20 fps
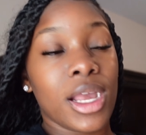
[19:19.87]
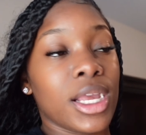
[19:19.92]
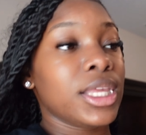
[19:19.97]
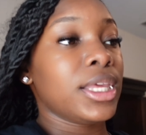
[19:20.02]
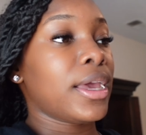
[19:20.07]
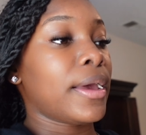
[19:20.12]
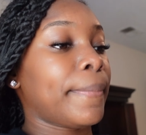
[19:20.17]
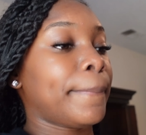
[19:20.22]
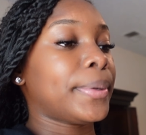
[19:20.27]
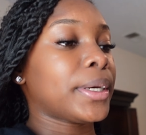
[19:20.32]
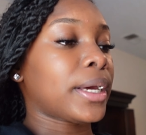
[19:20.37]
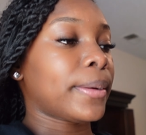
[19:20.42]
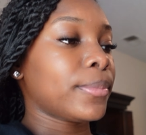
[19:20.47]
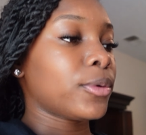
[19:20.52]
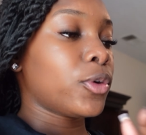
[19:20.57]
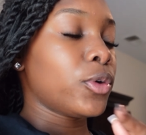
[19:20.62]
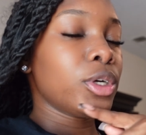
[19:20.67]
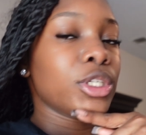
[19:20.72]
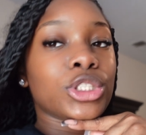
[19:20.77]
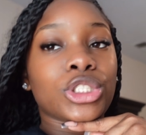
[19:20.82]
yeah, but I'm
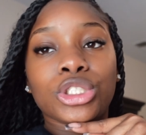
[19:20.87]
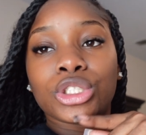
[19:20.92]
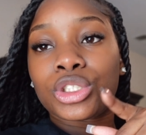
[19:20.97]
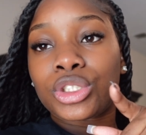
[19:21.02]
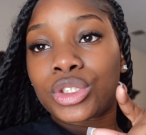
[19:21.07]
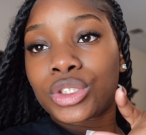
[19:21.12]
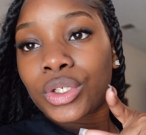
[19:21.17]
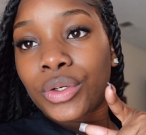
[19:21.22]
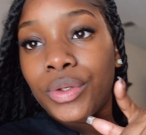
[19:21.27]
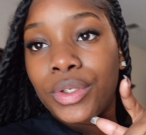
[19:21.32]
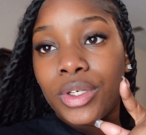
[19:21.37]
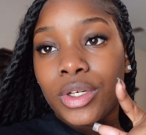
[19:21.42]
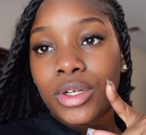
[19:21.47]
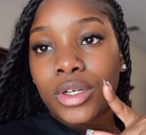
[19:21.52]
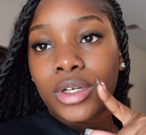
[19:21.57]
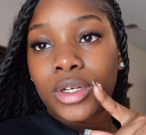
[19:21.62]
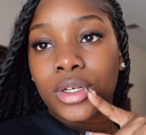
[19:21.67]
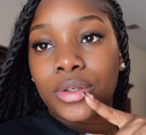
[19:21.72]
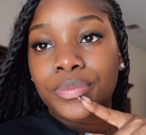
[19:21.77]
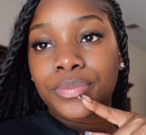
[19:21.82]
going to show
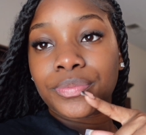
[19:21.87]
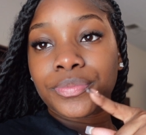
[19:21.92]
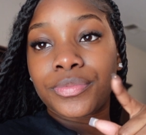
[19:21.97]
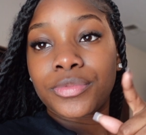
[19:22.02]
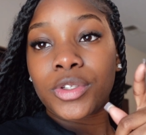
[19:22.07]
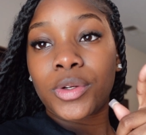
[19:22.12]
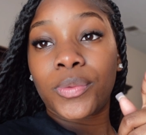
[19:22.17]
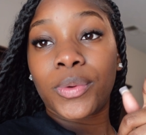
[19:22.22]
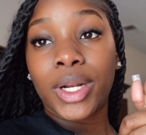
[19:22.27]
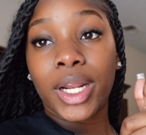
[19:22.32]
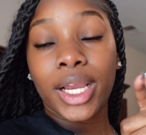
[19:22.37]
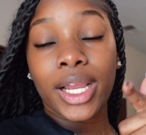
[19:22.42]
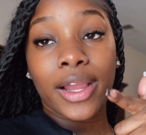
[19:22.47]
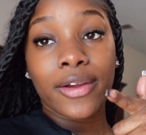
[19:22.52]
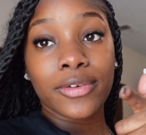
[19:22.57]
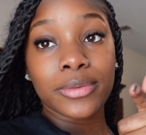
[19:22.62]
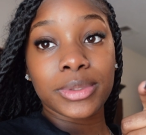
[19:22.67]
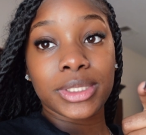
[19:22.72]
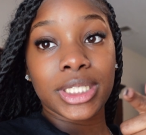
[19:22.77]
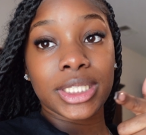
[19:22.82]
y'all what I got
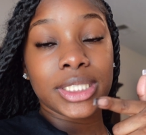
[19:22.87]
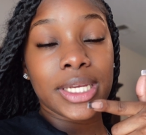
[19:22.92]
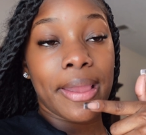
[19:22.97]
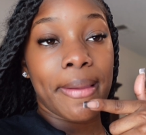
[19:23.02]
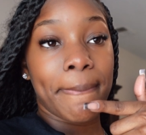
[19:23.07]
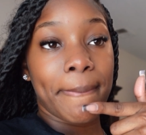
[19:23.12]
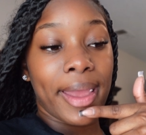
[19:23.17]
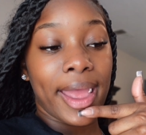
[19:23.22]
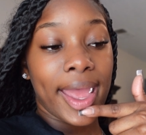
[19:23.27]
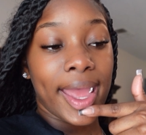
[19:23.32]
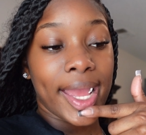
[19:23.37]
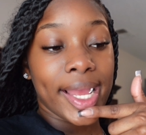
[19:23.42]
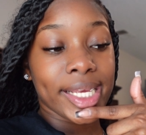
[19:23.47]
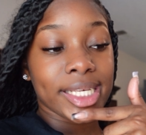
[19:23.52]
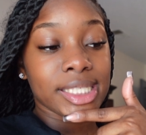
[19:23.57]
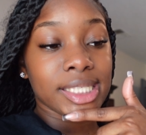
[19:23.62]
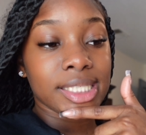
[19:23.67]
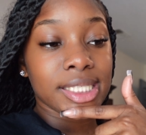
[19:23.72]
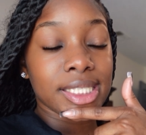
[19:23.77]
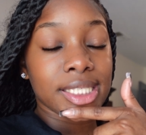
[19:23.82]
from T J
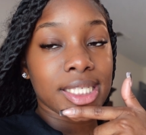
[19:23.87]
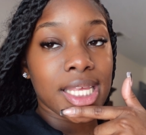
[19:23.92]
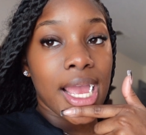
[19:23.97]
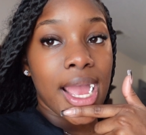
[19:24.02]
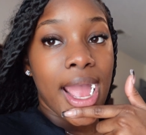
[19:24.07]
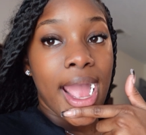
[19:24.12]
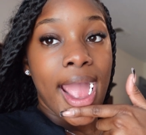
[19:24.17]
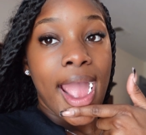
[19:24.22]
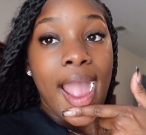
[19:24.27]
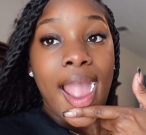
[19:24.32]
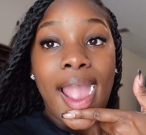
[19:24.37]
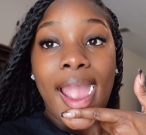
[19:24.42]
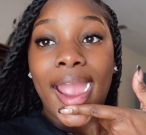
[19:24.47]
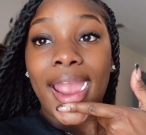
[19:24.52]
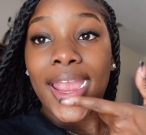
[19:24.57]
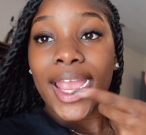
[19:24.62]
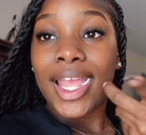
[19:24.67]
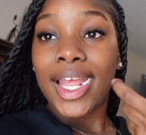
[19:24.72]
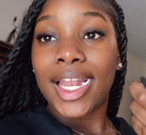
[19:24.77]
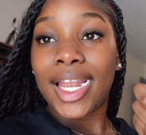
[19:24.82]
Maxx,
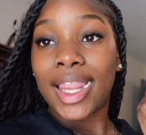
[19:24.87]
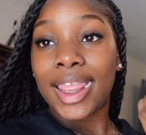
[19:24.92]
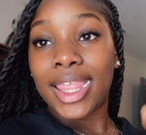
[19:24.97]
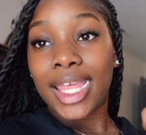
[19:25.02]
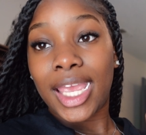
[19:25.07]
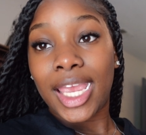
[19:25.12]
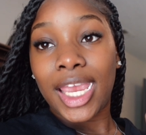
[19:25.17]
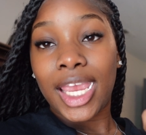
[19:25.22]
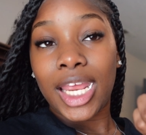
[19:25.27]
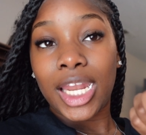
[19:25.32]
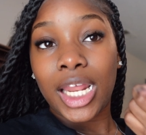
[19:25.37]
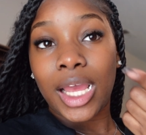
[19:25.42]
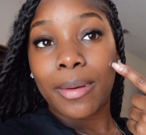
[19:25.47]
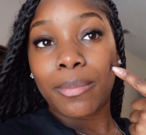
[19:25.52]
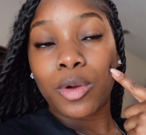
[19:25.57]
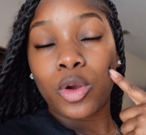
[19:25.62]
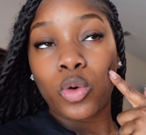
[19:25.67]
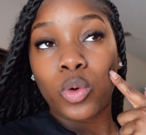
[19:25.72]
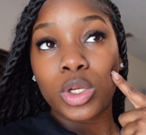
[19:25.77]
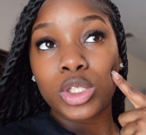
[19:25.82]
and then
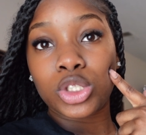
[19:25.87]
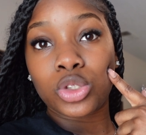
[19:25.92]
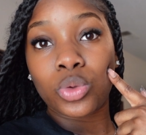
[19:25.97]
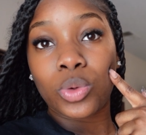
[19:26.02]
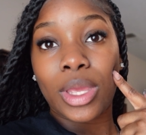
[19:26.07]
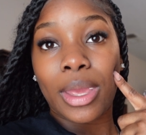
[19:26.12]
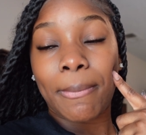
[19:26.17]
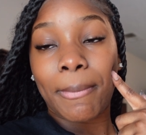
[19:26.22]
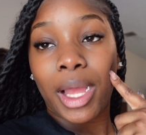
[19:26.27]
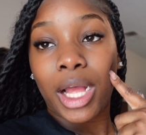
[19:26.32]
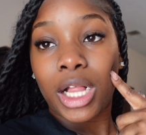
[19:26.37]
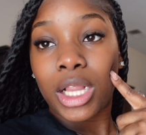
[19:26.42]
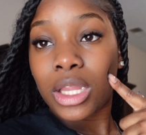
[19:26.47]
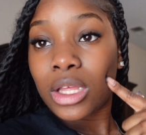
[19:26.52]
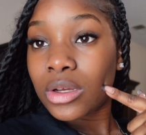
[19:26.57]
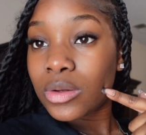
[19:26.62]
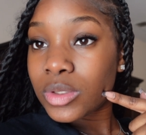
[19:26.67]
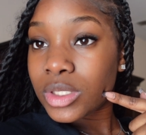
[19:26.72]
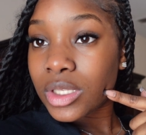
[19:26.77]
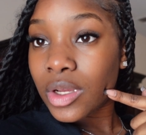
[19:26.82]
I'm going to get my
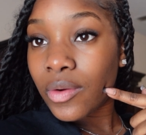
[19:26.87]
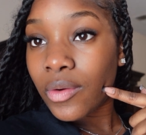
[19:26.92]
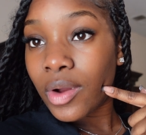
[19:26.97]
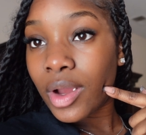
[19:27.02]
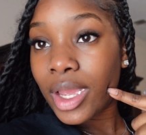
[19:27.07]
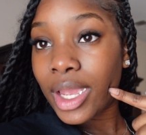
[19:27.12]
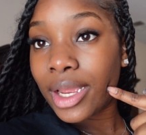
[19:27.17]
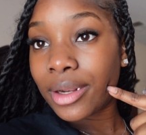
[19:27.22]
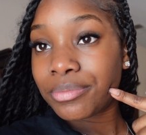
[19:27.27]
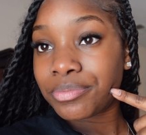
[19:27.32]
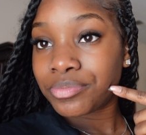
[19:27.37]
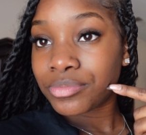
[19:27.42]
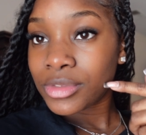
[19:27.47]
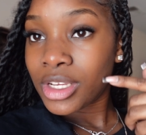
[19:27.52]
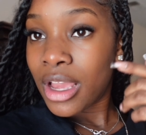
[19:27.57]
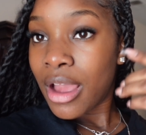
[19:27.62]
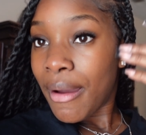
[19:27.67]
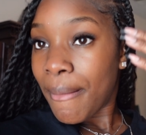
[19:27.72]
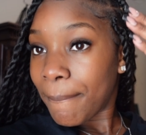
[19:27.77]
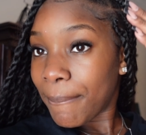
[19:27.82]
clothes on.
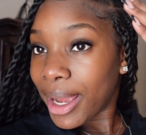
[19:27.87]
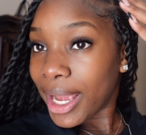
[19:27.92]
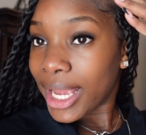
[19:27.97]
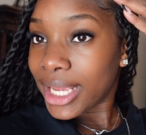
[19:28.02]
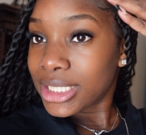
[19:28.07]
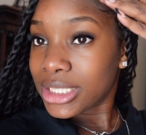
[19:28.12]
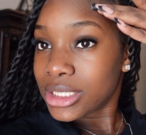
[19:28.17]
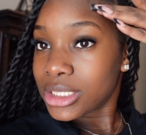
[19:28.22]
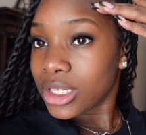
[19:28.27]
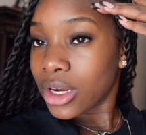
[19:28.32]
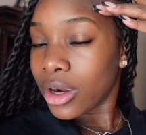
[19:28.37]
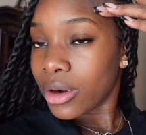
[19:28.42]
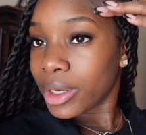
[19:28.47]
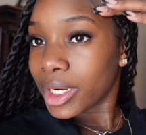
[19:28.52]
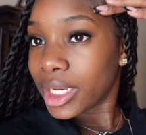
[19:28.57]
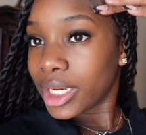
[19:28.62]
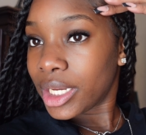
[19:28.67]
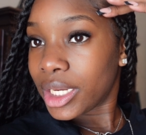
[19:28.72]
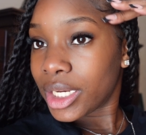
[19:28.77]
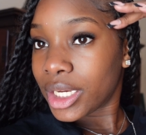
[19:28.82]
My edges are
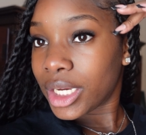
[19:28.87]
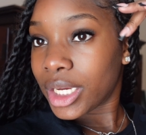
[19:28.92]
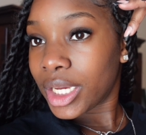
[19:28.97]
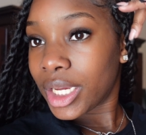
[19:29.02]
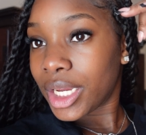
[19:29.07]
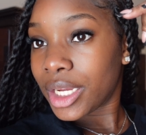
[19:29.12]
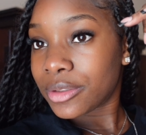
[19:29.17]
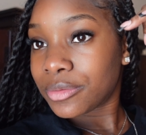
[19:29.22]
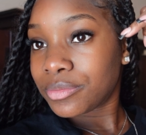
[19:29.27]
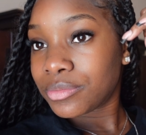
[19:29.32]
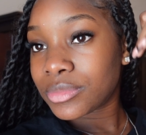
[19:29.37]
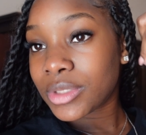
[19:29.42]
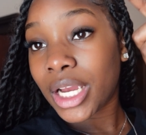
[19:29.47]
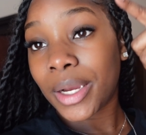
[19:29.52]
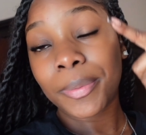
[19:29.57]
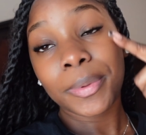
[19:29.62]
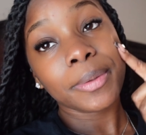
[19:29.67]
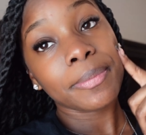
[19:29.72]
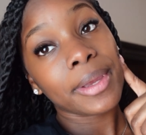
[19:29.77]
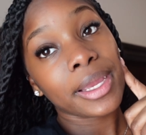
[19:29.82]
already done. I
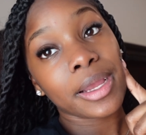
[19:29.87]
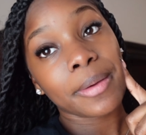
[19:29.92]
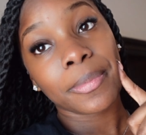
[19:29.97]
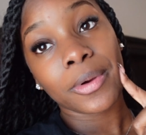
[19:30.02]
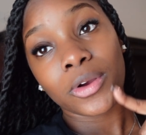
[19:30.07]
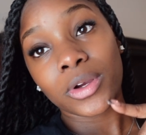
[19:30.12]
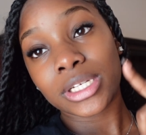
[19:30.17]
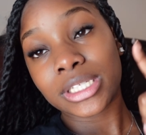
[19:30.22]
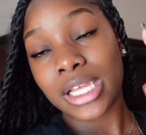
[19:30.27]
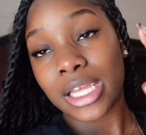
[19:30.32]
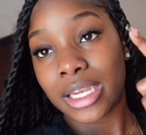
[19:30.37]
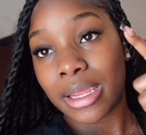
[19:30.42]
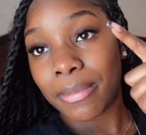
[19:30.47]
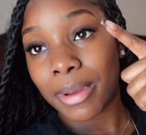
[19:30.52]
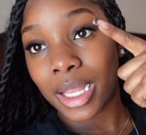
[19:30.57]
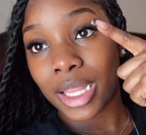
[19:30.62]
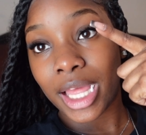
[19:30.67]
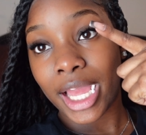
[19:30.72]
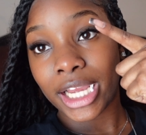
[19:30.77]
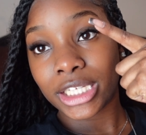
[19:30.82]
put makeup on because I did
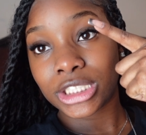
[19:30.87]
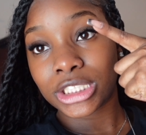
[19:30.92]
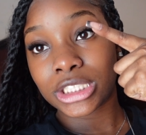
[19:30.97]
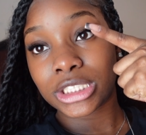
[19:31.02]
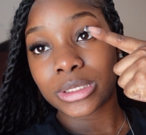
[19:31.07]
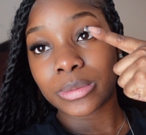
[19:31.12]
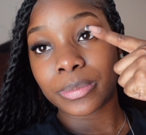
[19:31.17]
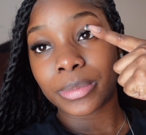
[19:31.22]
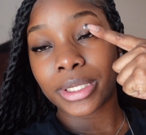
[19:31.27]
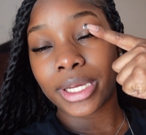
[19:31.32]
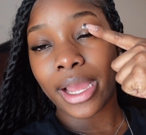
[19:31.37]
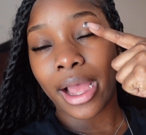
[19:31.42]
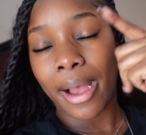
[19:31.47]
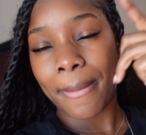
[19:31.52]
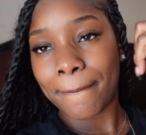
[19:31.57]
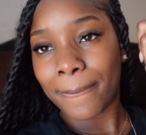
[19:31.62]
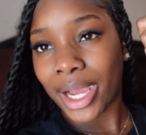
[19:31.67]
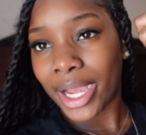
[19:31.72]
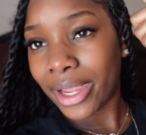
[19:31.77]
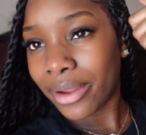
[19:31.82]
my lashes, but I
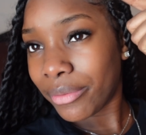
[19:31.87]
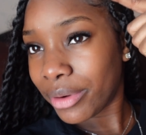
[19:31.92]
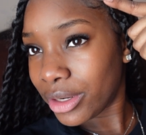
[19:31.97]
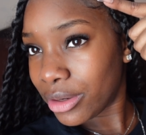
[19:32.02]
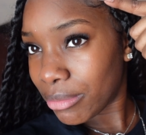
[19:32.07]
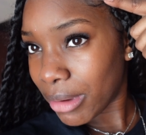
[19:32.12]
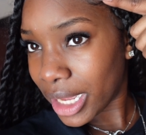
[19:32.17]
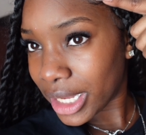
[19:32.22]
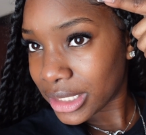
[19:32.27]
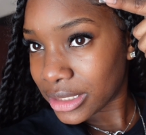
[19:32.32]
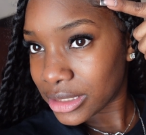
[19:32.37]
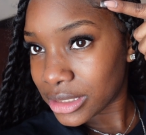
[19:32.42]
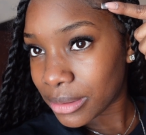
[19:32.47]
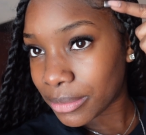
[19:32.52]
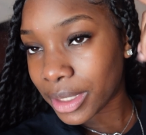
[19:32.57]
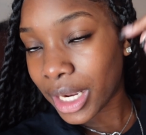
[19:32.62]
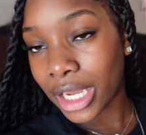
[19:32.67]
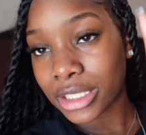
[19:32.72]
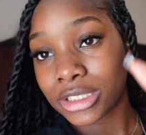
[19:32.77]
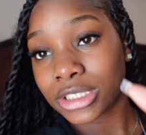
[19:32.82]
might redo my edges,
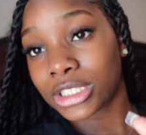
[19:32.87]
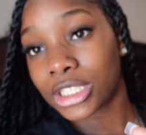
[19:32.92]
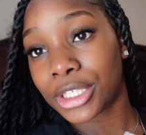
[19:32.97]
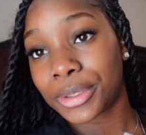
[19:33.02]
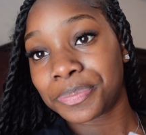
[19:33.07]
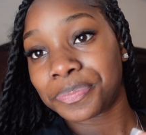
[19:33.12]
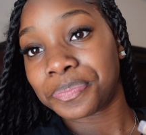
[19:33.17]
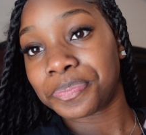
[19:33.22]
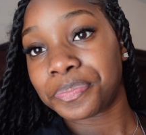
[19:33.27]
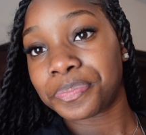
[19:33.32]
I'm not sure.